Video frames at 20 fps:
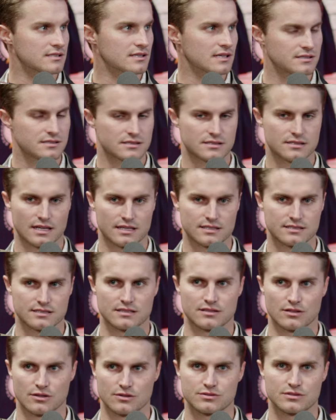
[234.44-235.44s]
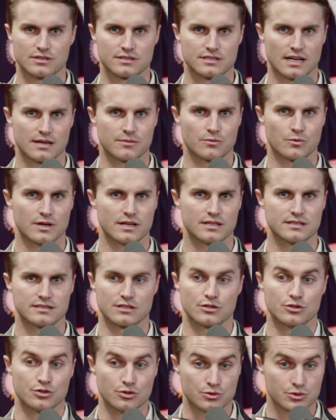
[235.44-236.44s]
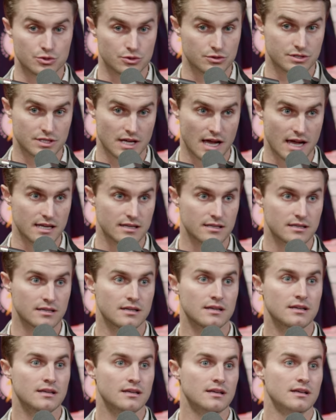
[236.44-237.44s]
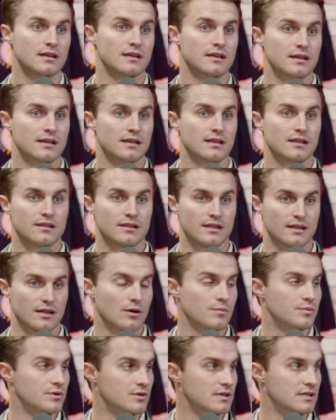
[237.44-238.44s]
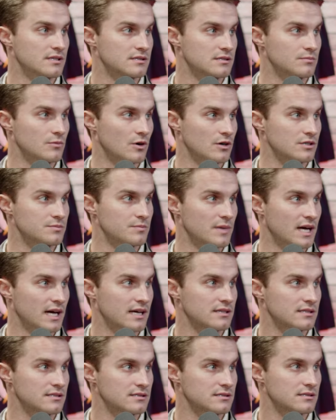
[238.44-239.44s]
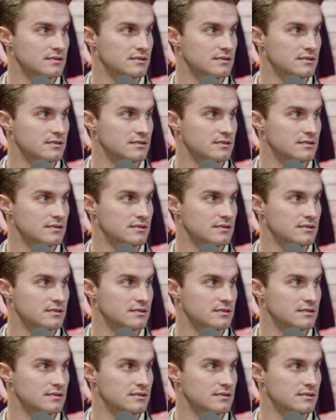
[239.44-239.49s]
Those are the type wins in a neutral site that help you get to March Madness.